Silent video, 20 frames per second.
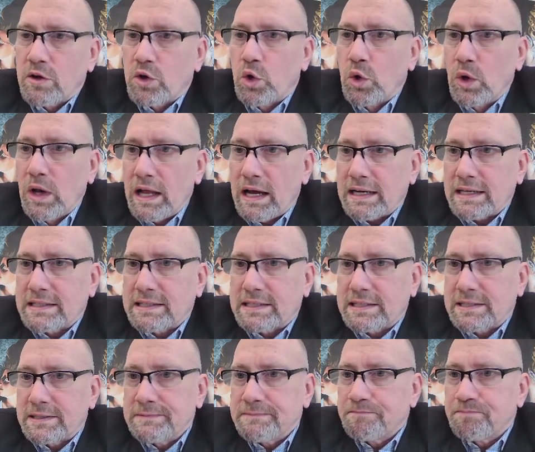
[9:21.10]

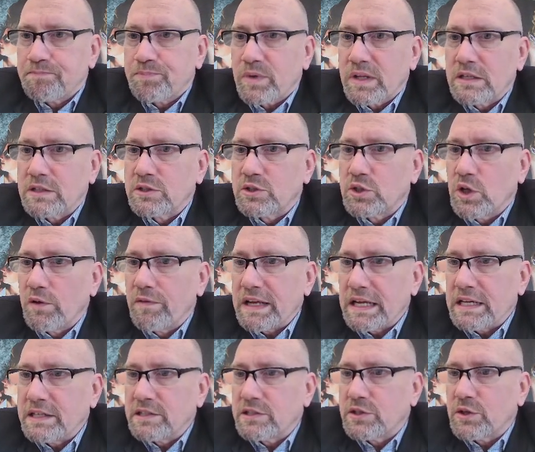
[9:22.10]
Kulaks,
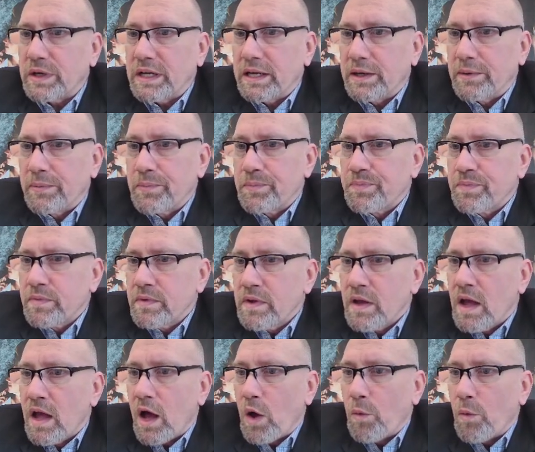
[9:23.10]
Soviet history.
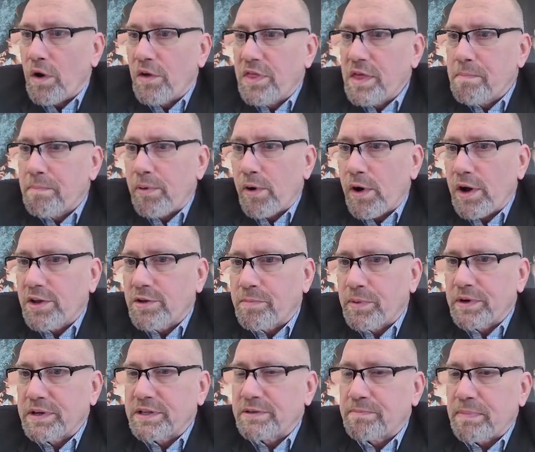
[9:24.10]
A wealthy,
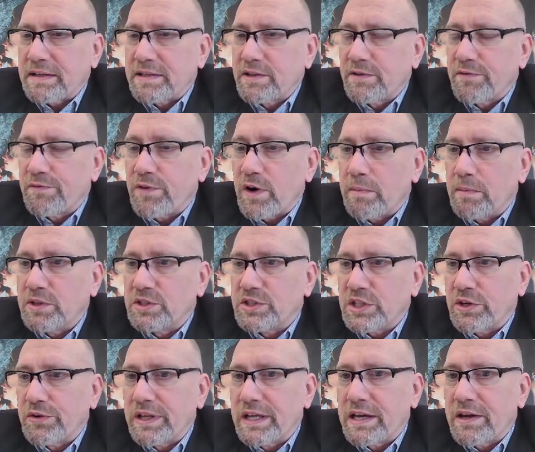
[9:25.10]
prosperous peasant farmer
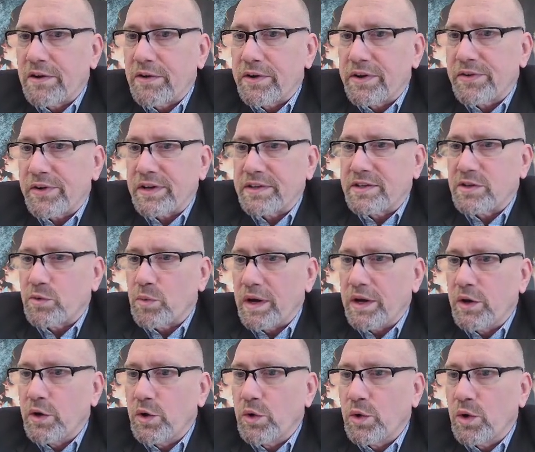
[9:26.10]
generally characterized as
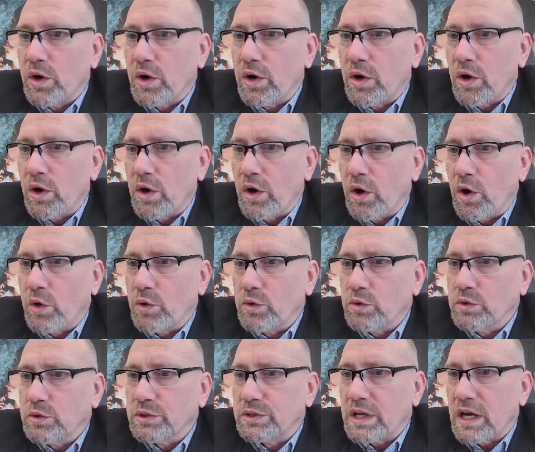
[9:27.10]
one who
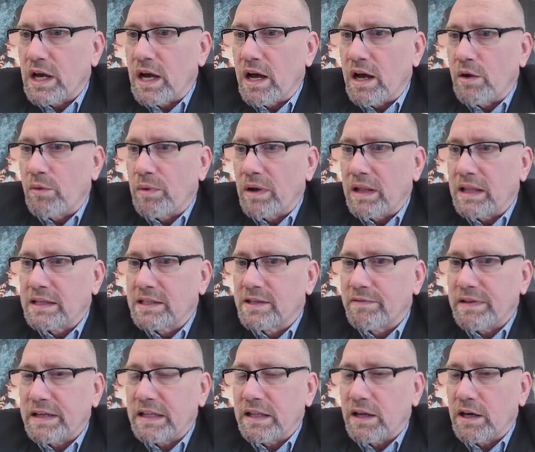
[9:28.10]
owns a
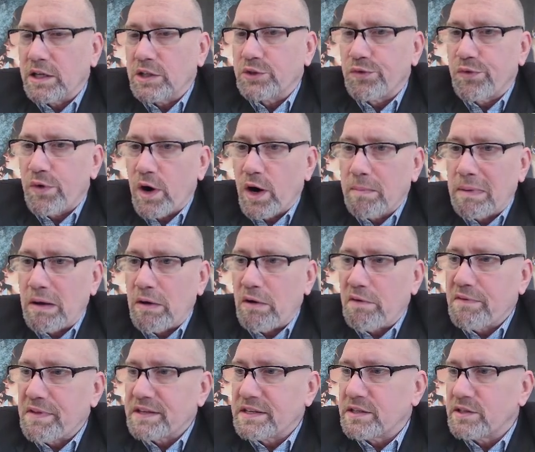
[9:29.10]
relatively large farm.
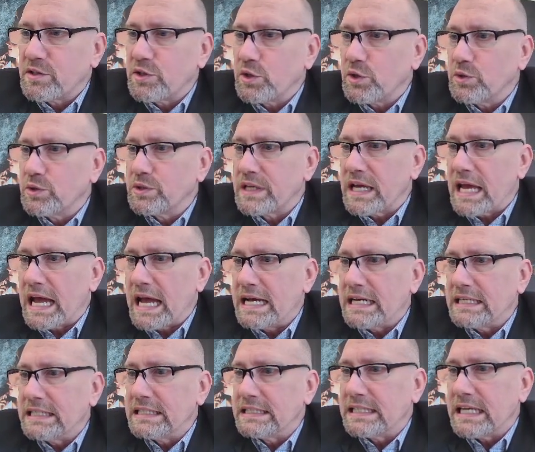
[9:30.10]
However, this is used
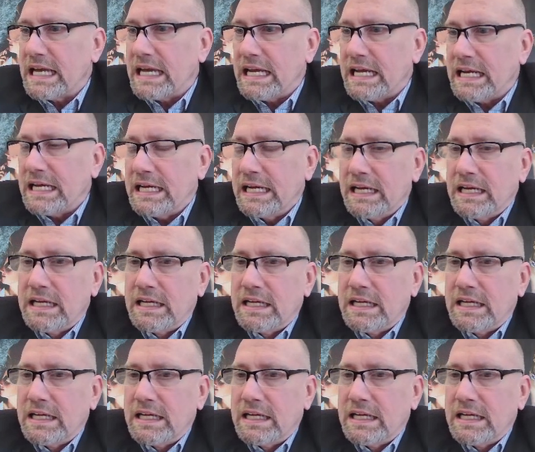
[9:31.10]
as a